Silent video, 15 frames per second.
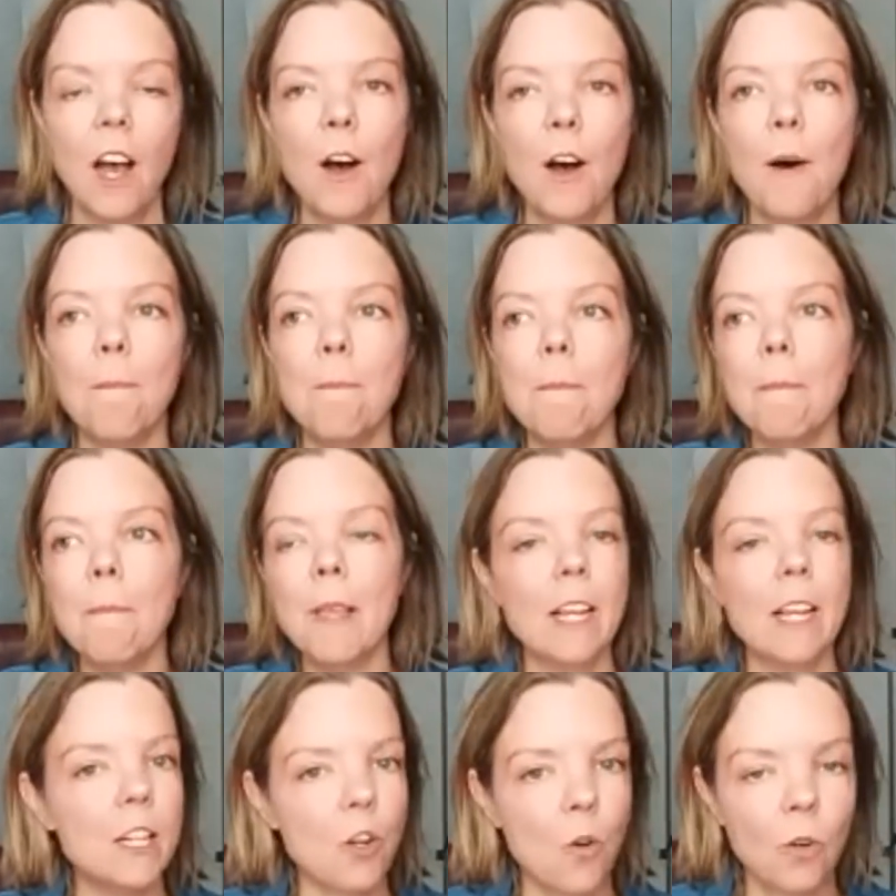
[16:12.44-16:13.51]
Um,
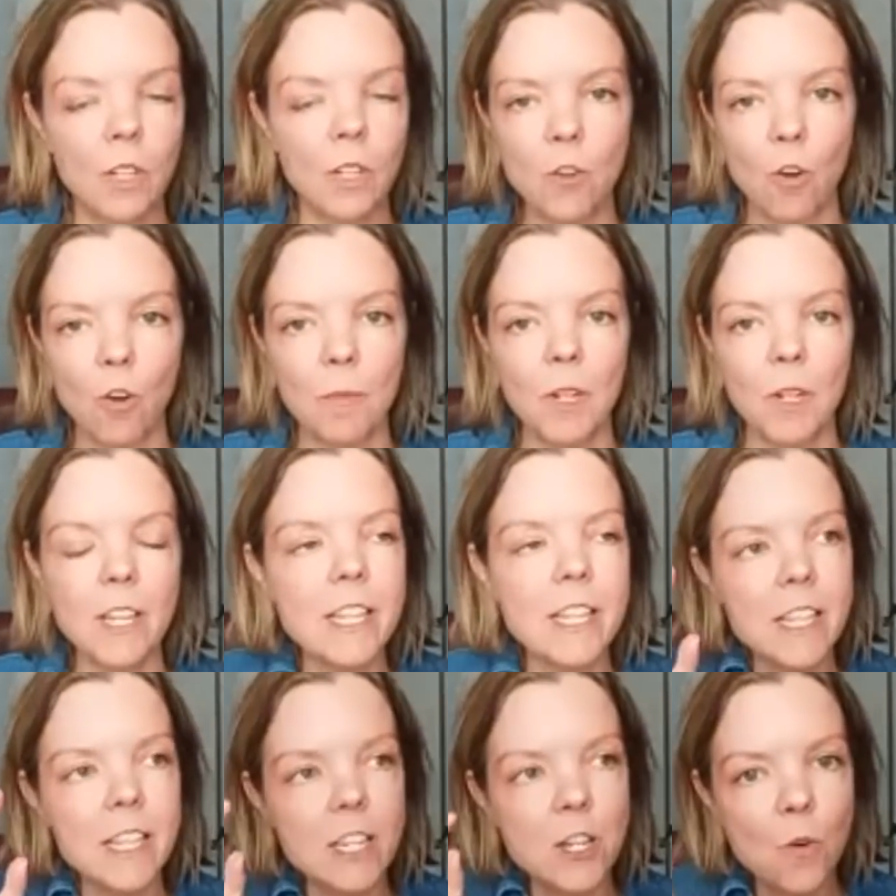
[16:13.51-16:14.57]
totally normal.
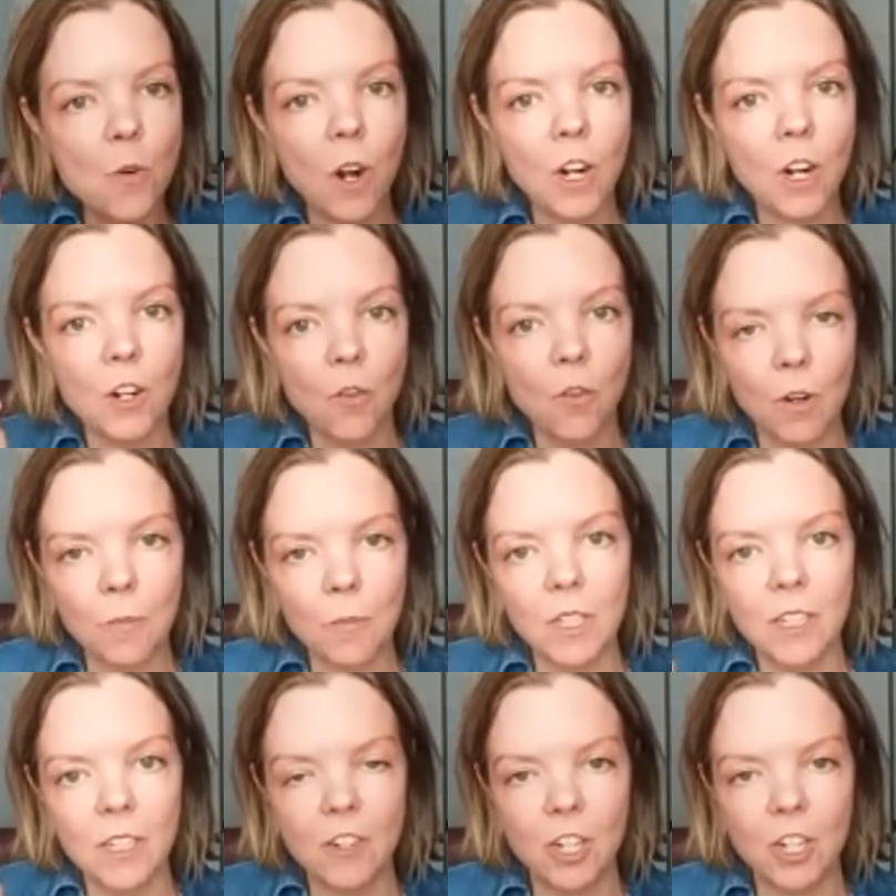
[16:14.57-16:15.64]
You are
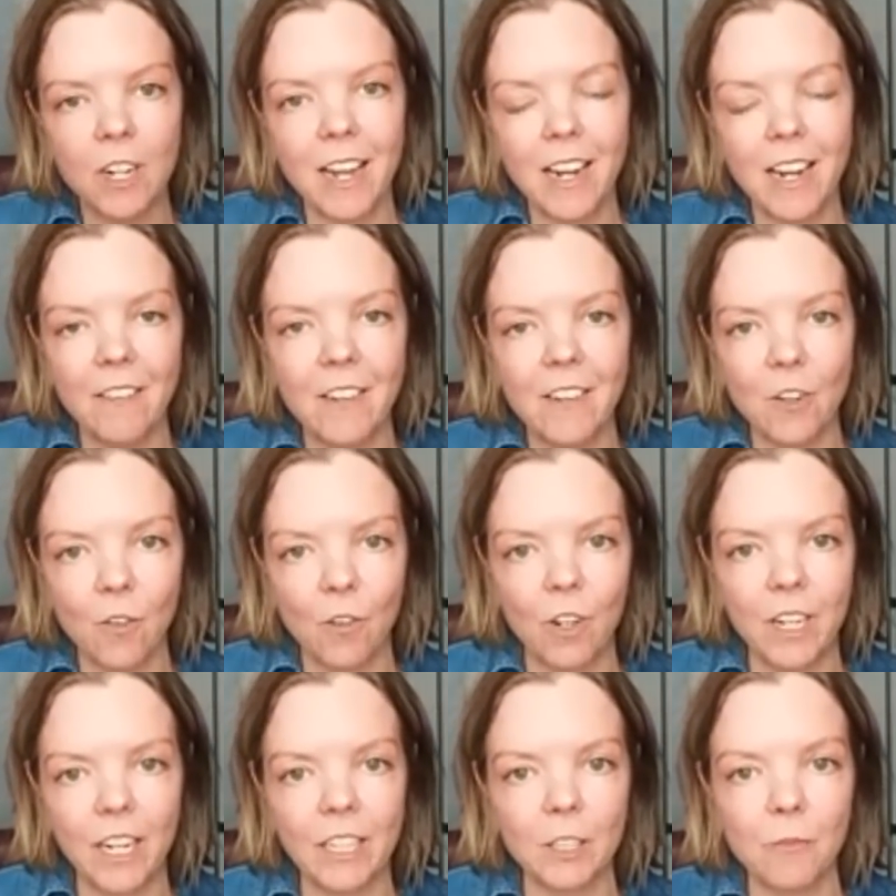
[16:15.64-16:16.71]
normal if you're not having an
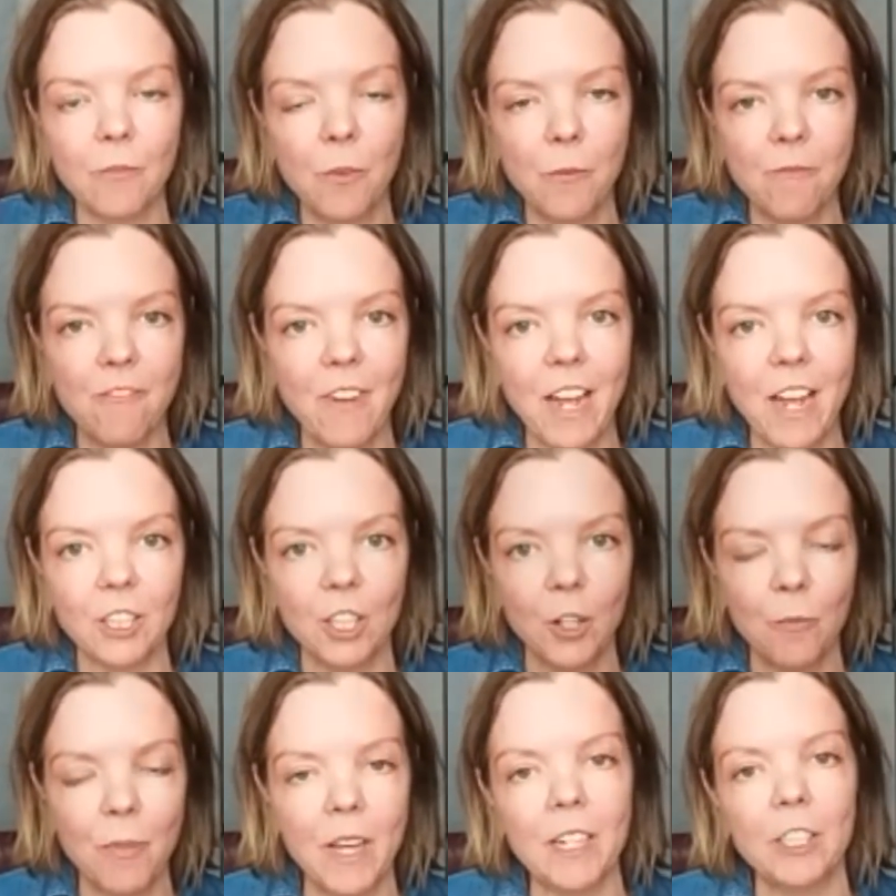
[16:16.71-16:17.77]
orgasm from
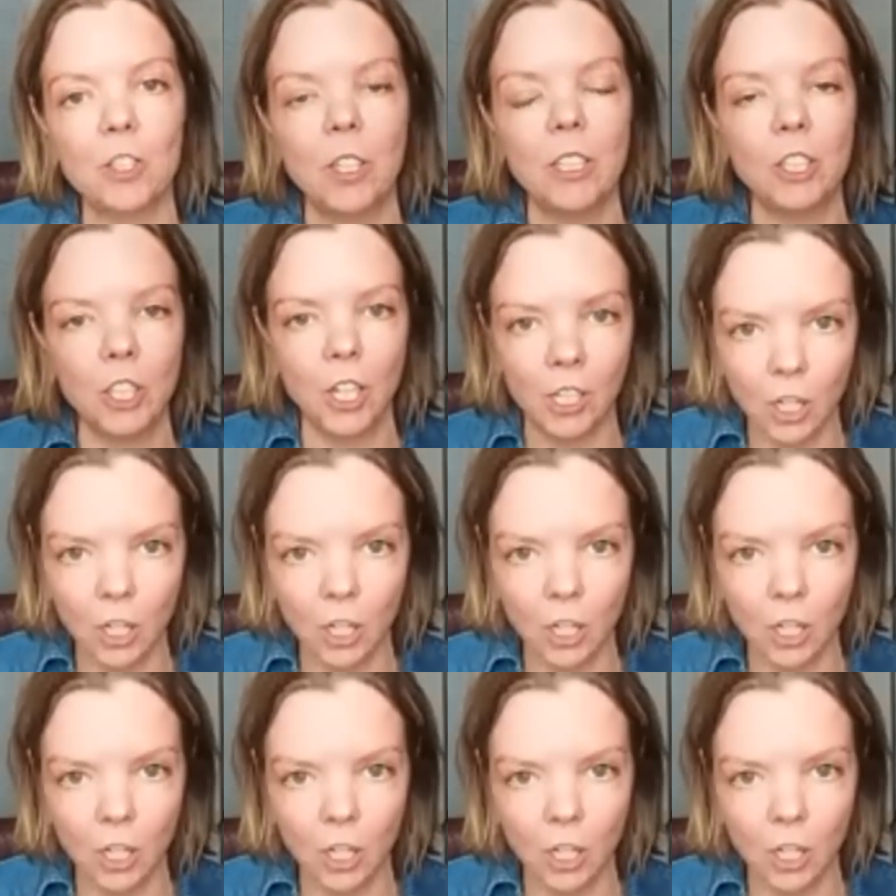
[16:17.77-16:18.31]
vaginal penetration